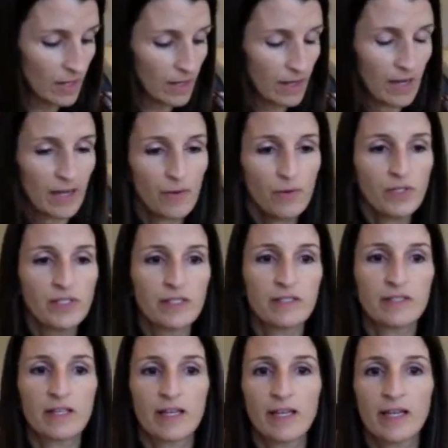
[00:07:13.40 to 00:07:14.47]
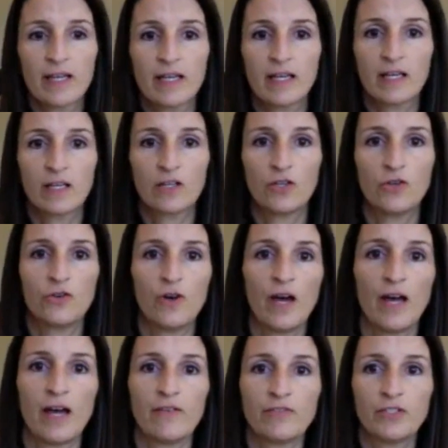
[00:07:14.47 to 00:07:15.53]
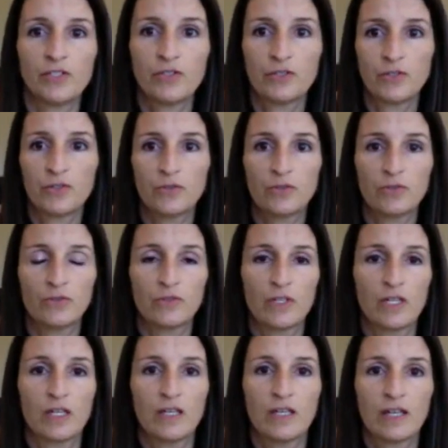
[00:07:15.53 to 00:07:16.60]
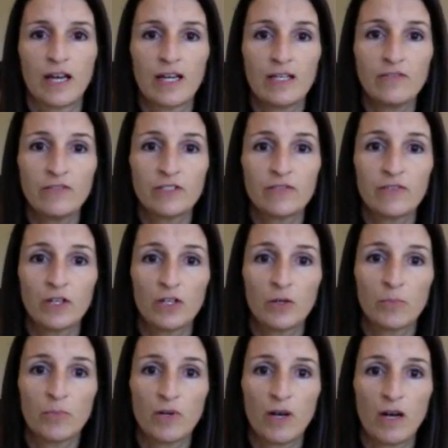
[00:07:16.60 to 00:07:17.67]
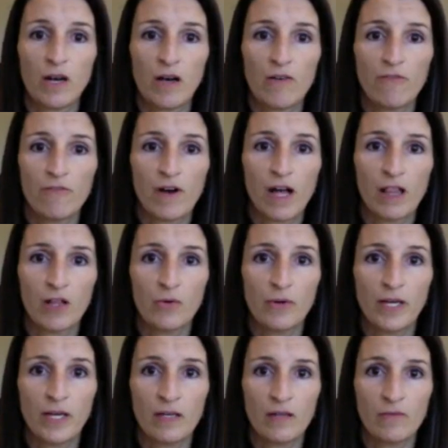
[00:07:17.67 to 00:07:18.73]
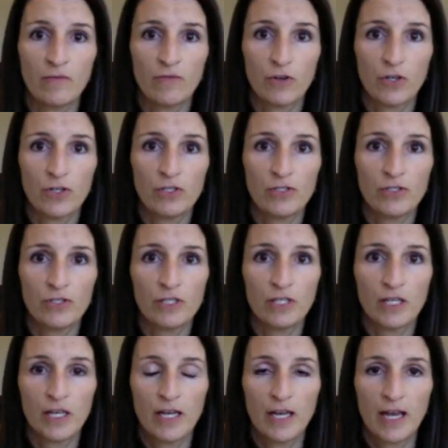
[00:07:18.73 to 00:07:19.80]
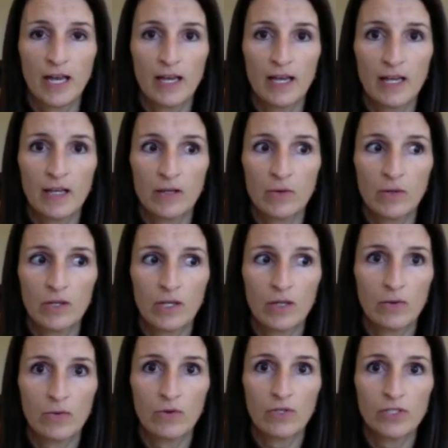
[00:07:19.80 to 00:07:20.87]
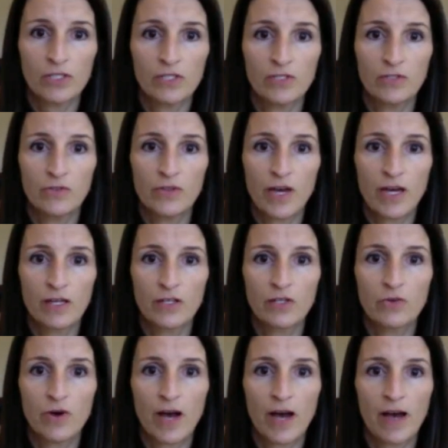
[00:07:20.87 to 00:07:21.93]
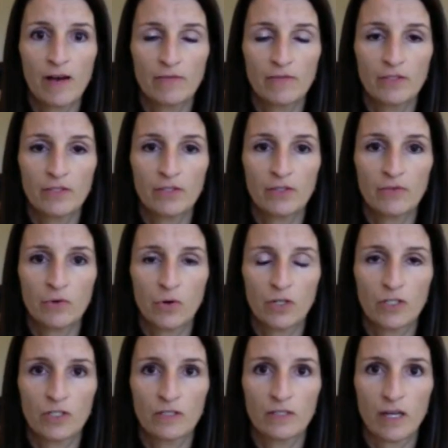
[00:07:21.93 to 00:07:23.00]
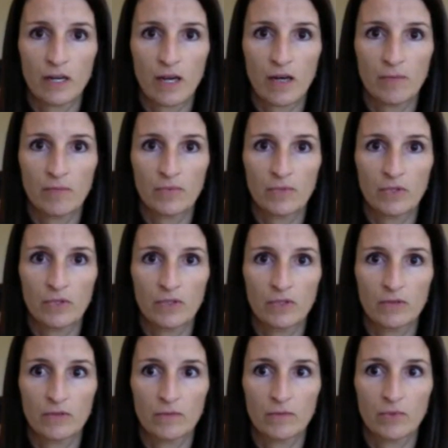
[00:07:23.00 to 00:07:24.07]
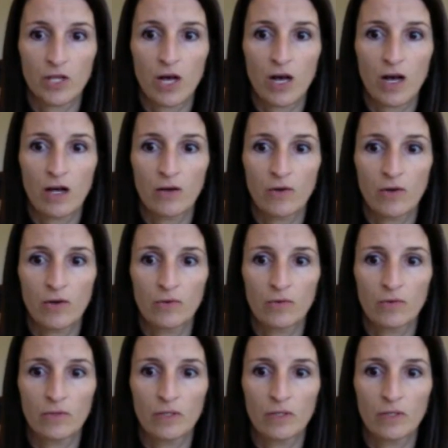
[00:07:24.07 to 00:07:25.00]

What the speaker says: would say you have to kind of develop a following first. And in order to do that, you have to, of course, set up your blog, or